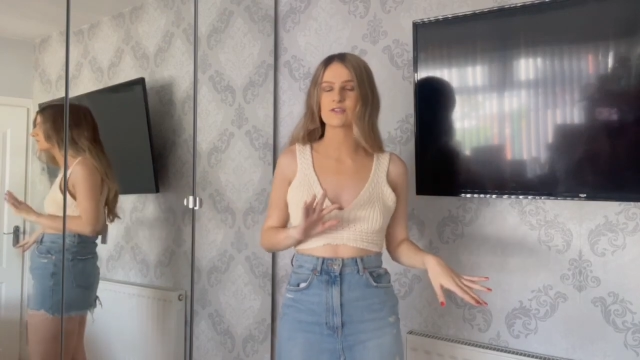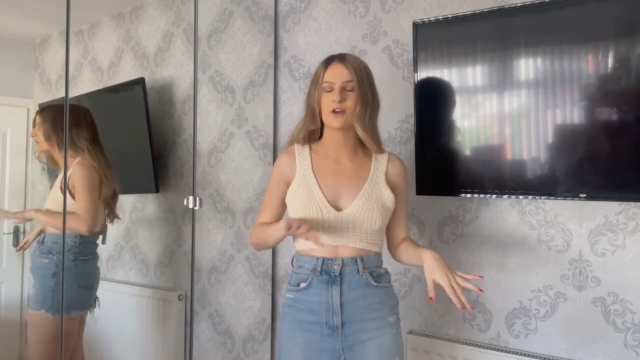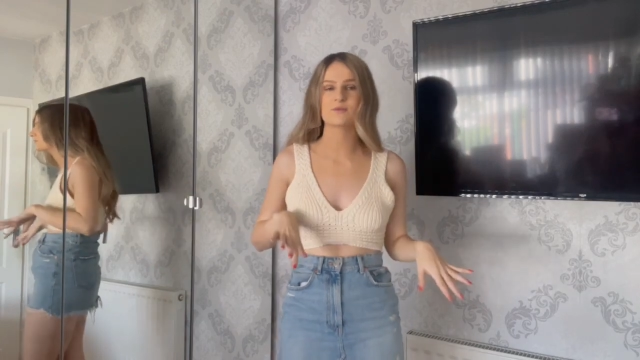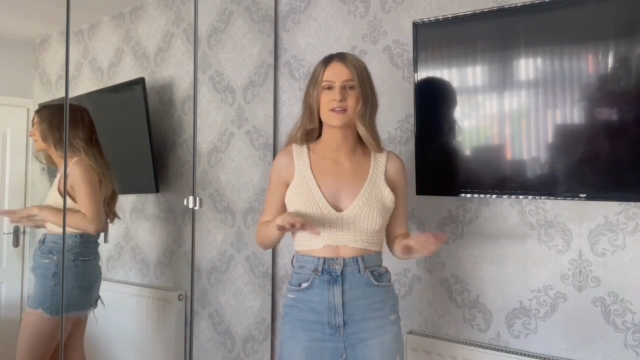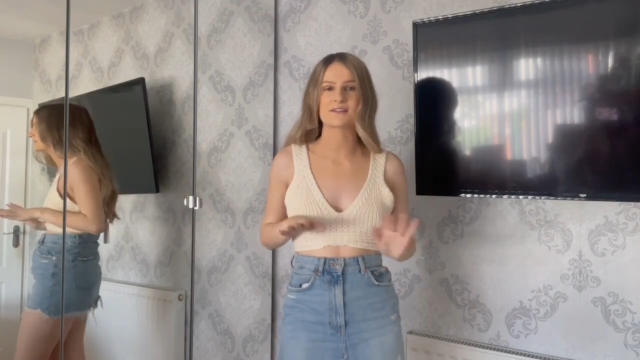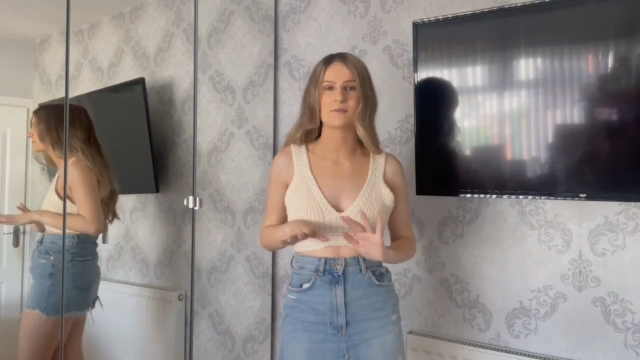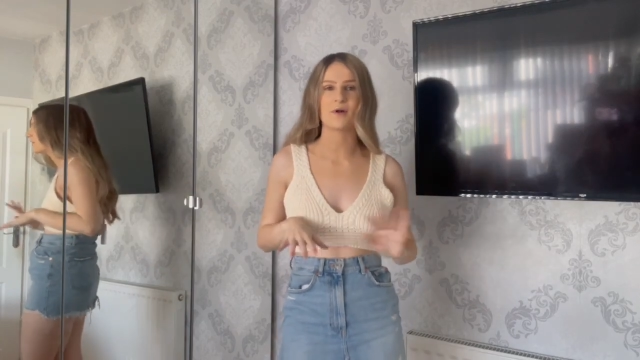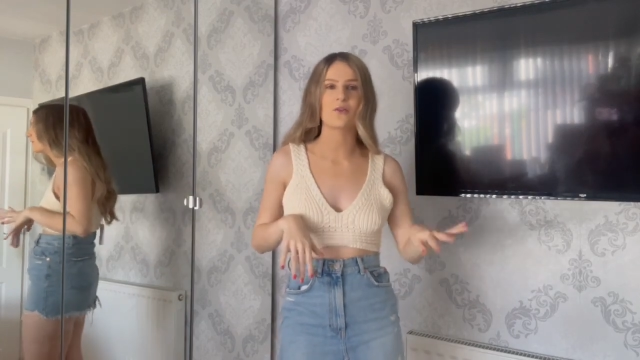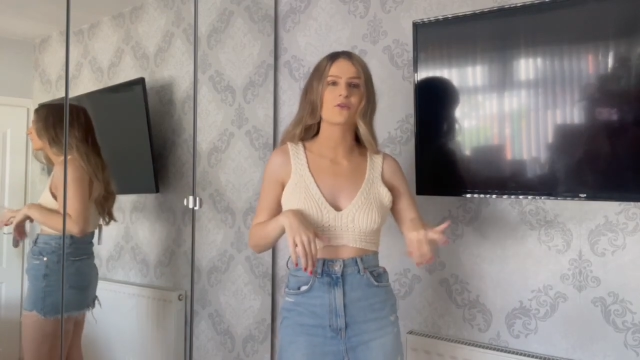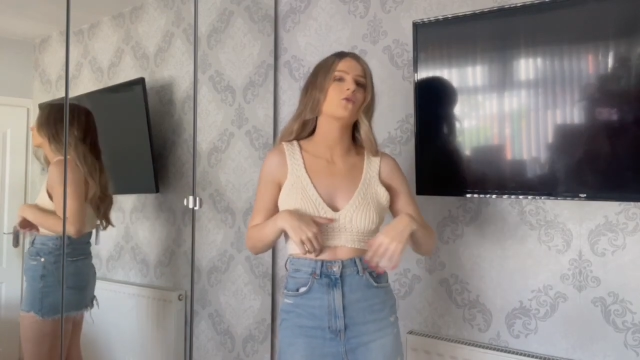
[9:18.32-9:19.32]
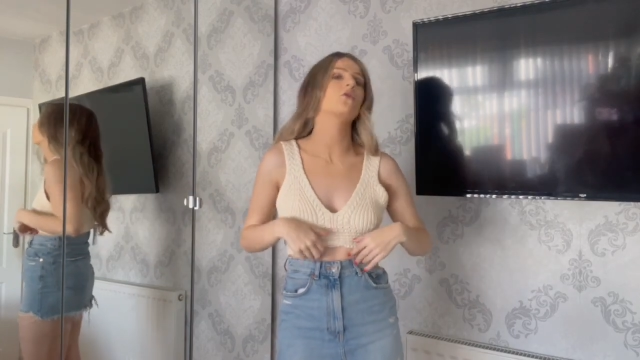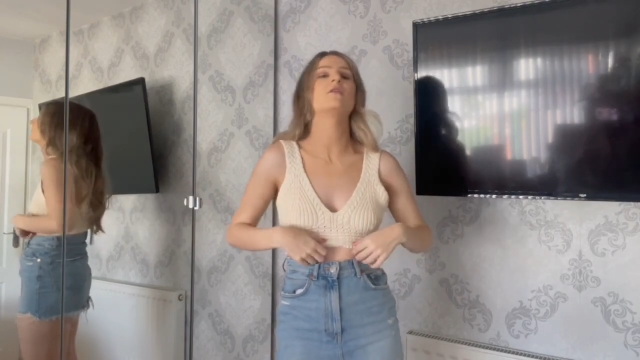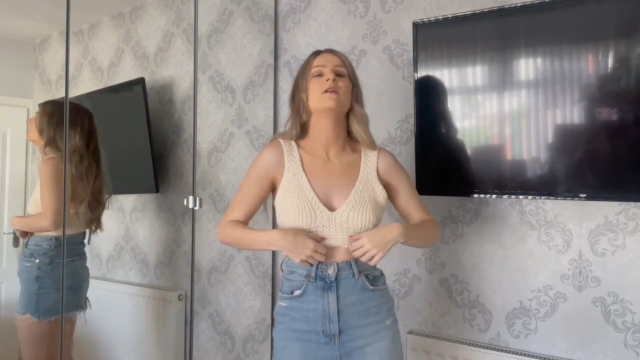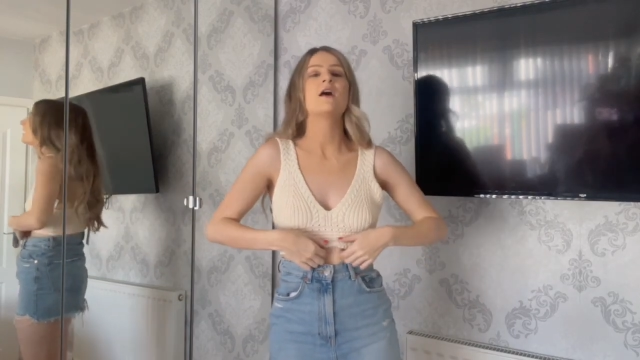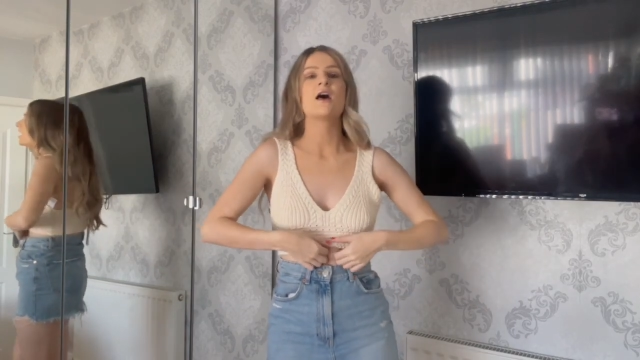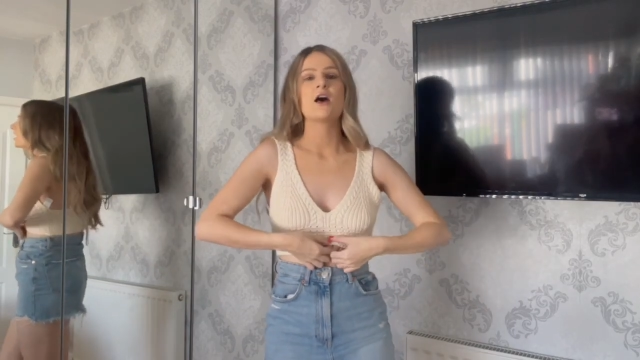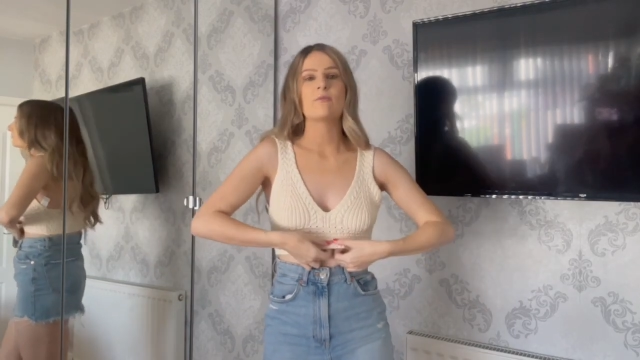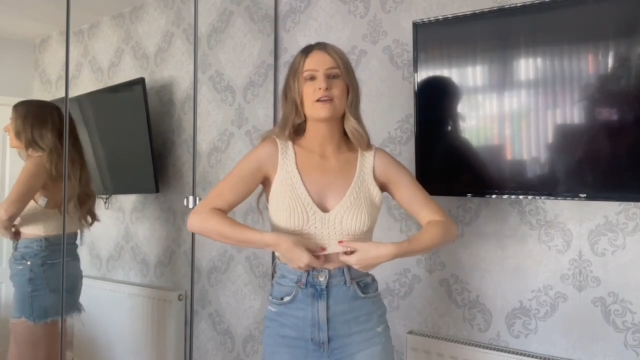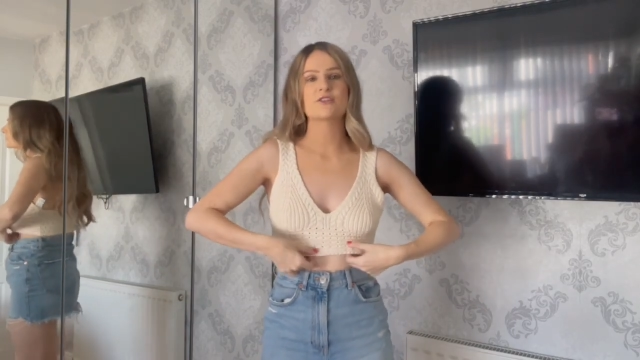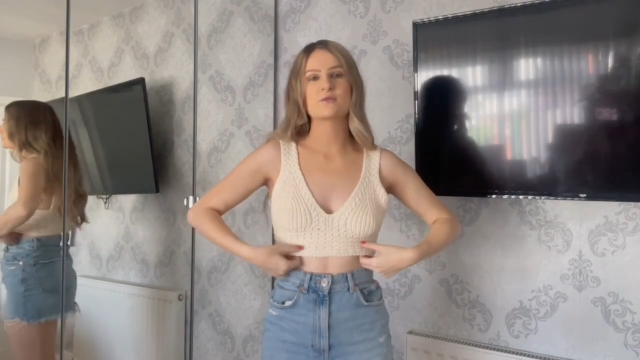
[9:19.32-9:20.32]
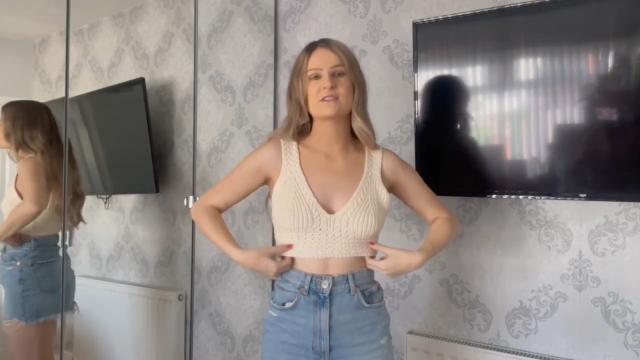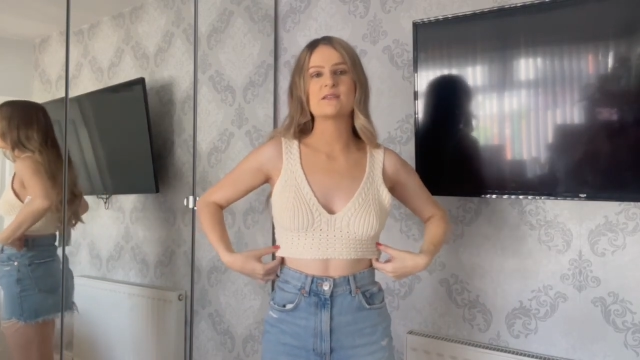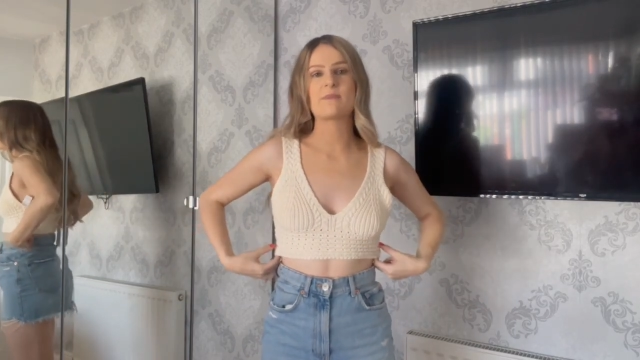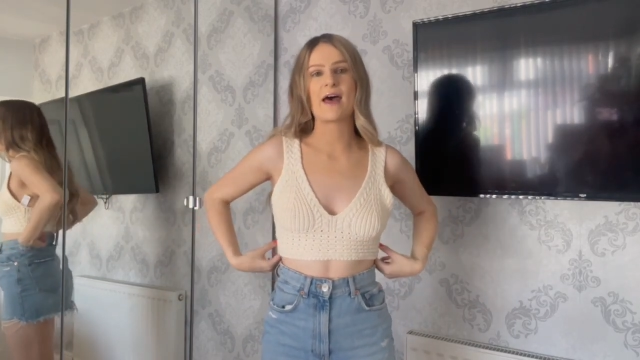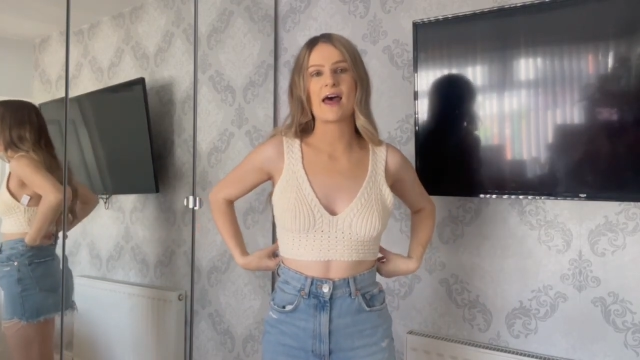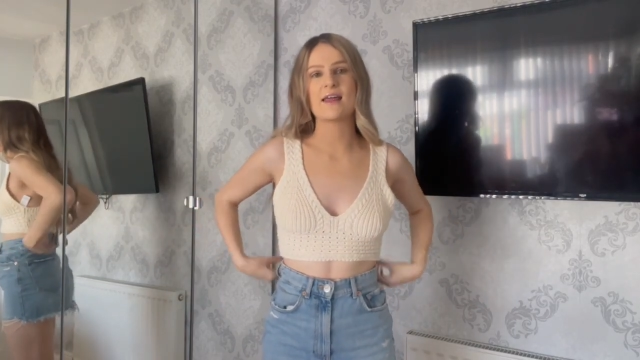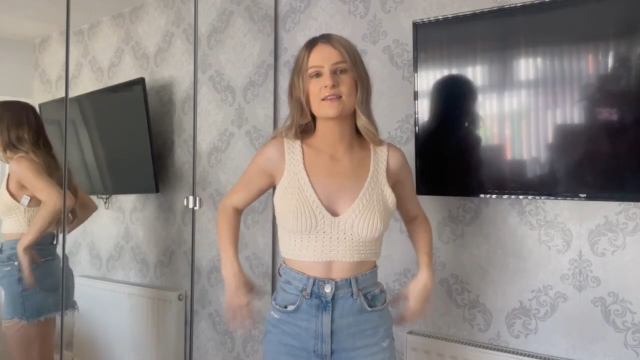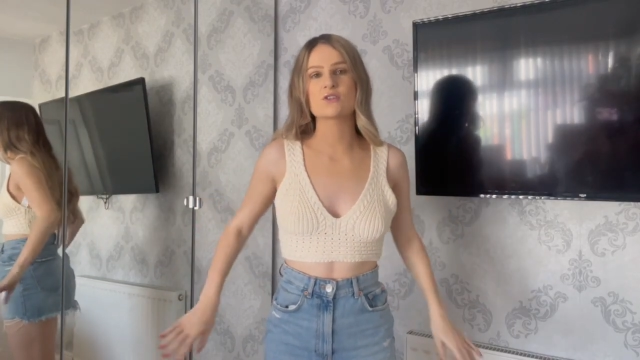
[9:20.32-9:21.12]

top, so that's not part of the haul. But I just wanted to pair